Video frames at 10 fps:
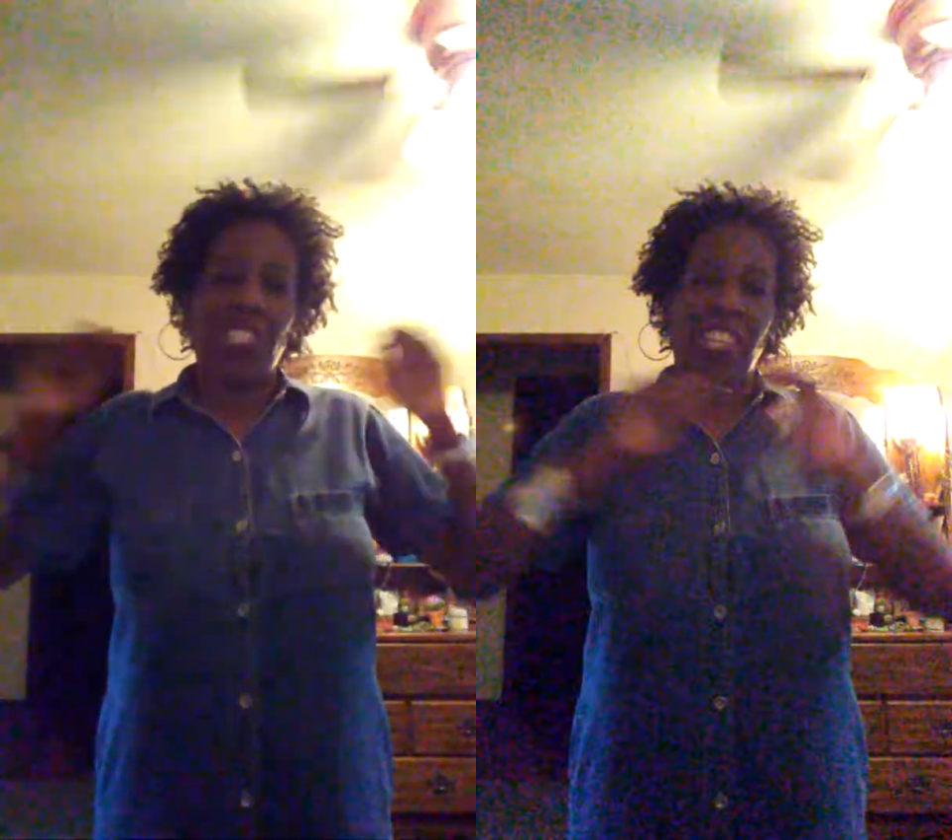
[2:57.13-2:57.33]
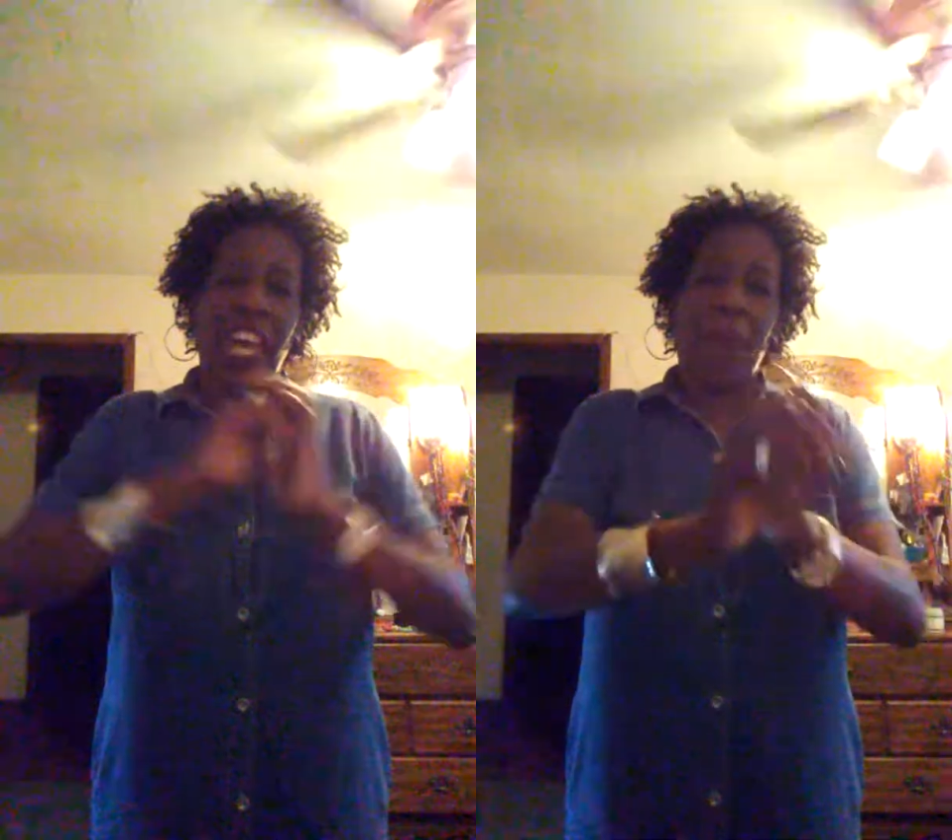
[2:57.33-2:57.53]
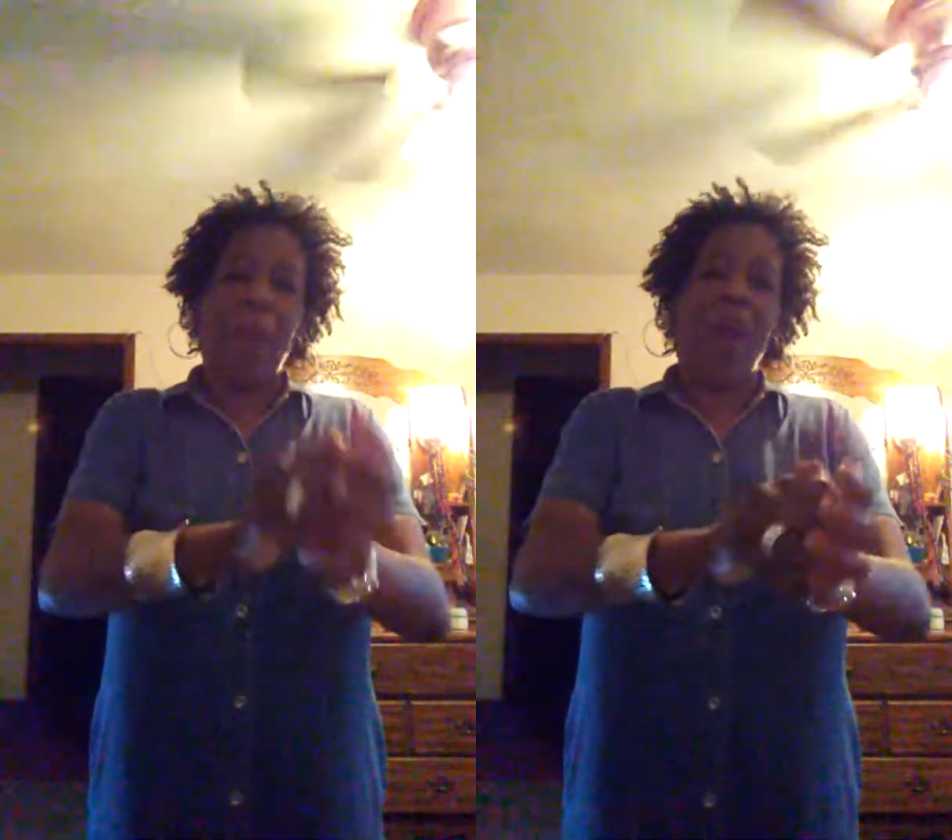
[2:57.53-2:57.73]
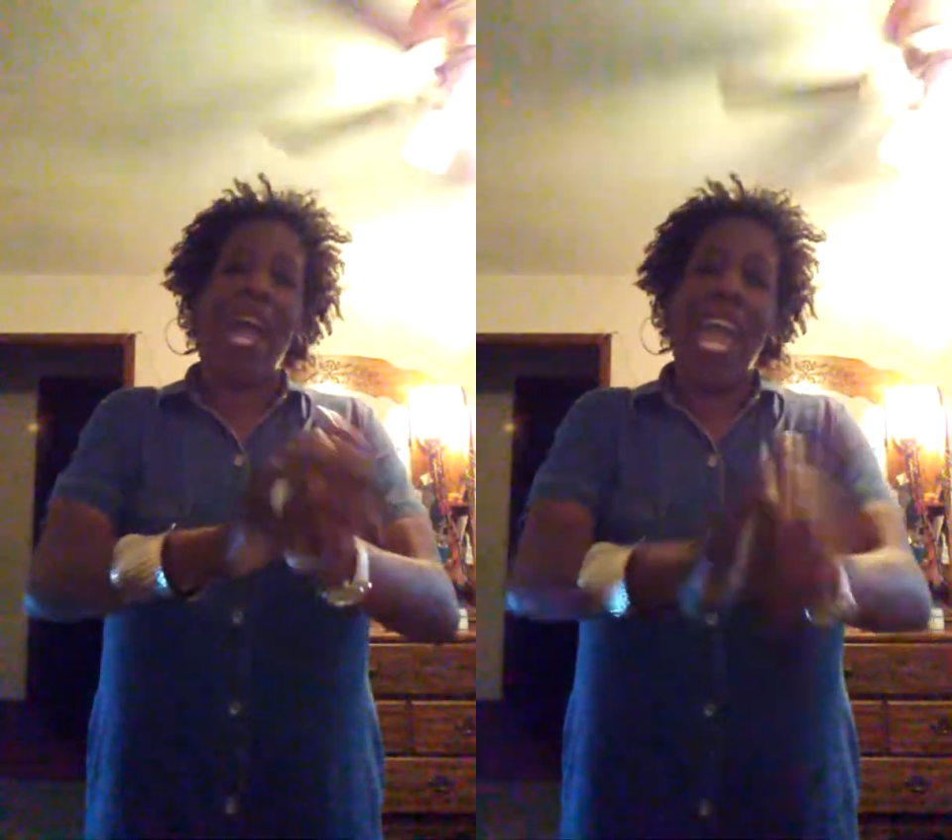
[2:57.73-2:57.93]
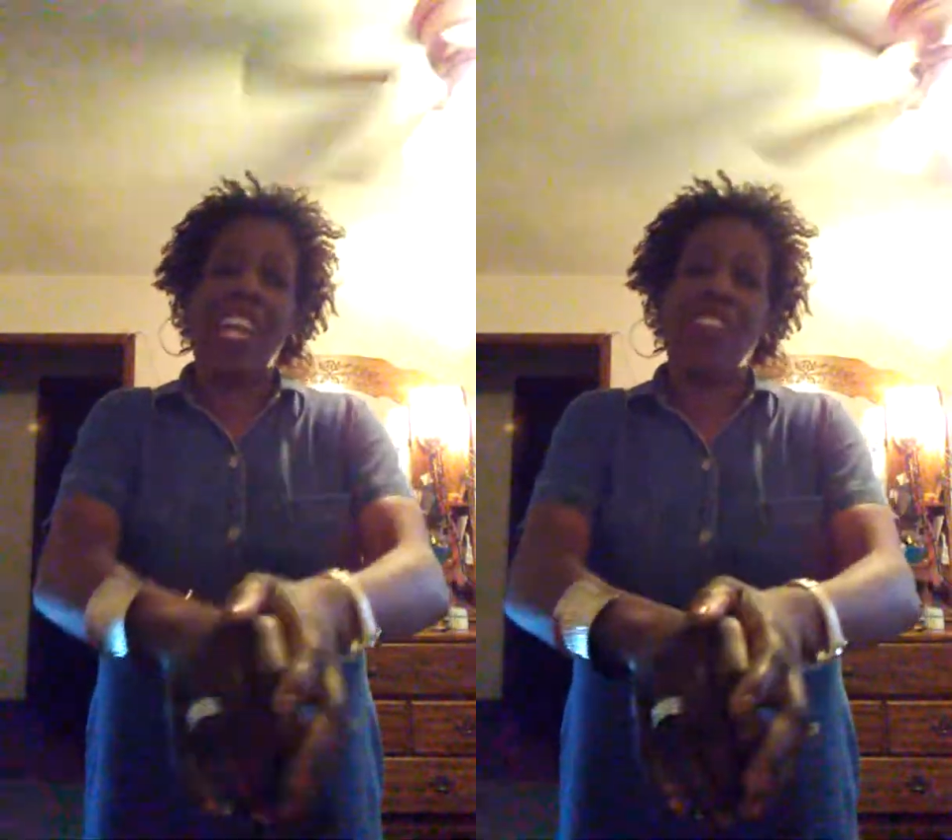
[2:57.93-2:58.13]
to say
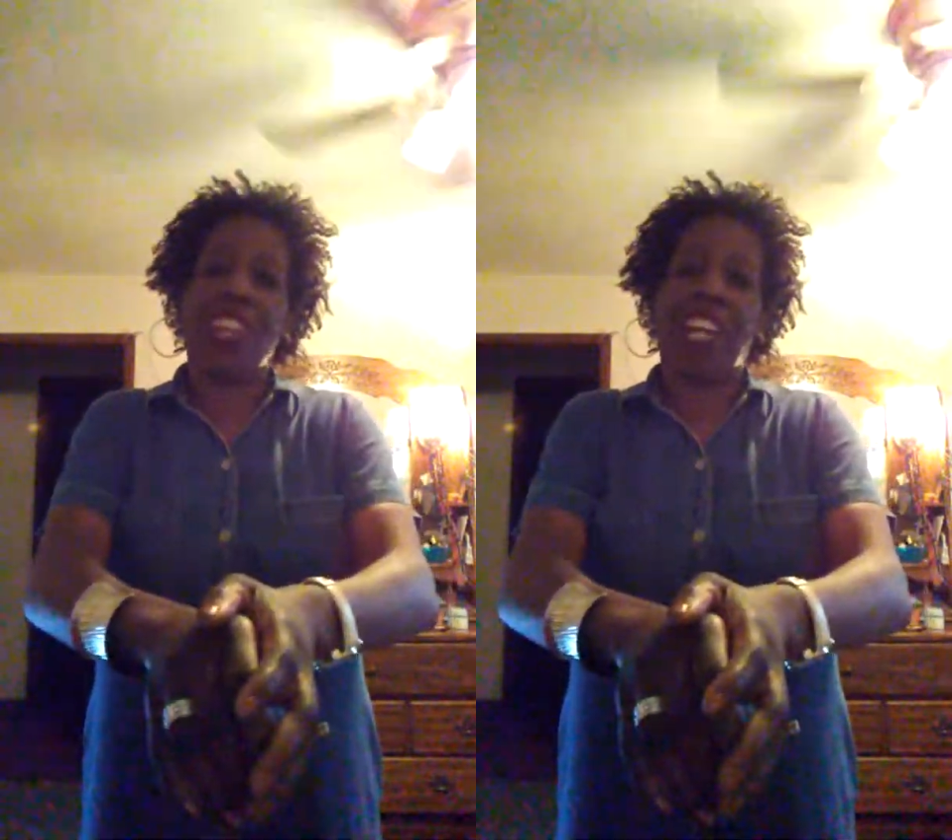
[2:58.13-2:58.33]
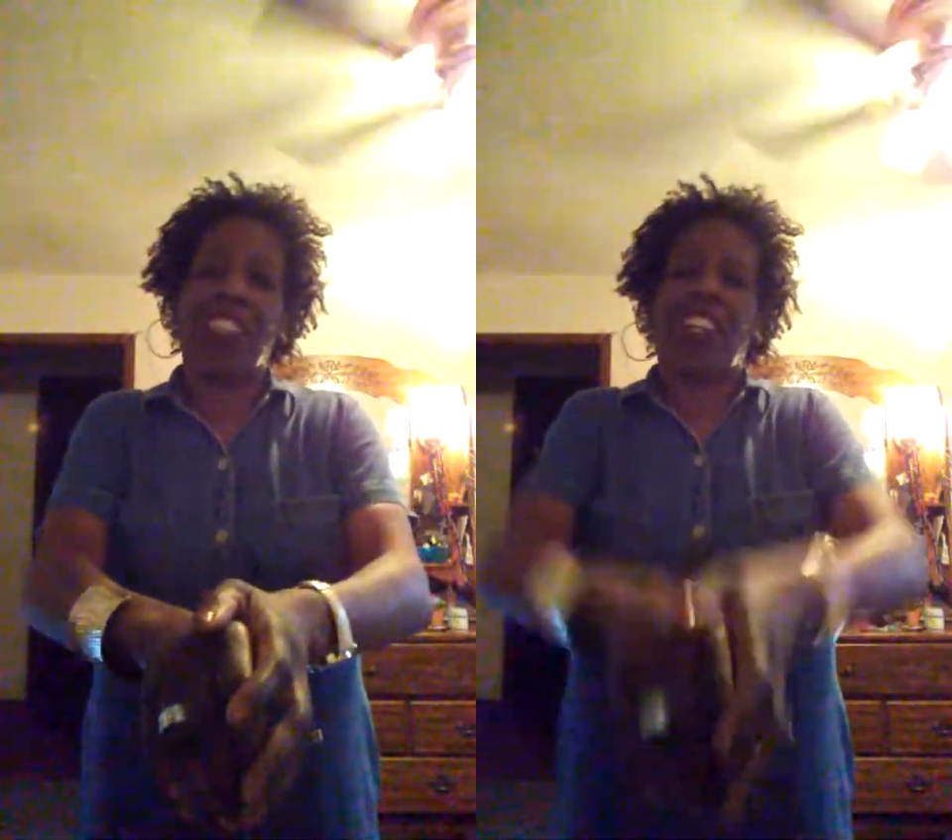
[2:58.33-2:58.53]
about haters out